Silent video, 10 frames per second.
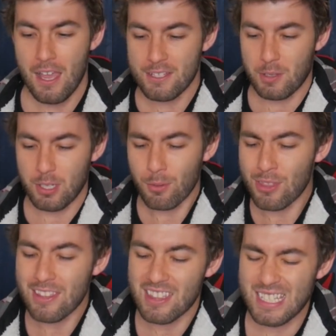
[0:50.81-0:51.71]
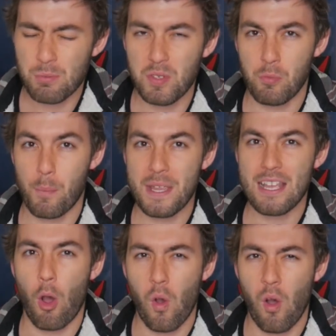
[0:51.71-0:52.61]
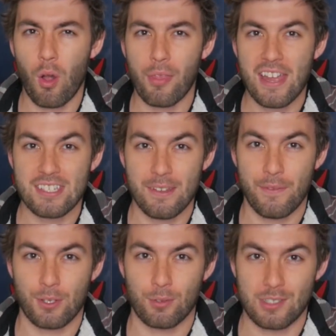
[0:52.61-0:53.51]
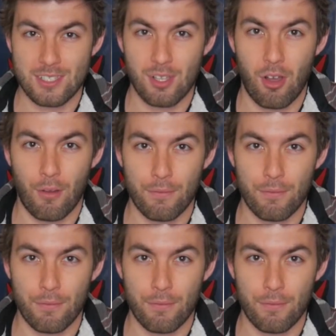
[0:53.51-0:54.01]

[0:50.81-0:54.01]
So I don't think this one will be all that difficult to solve.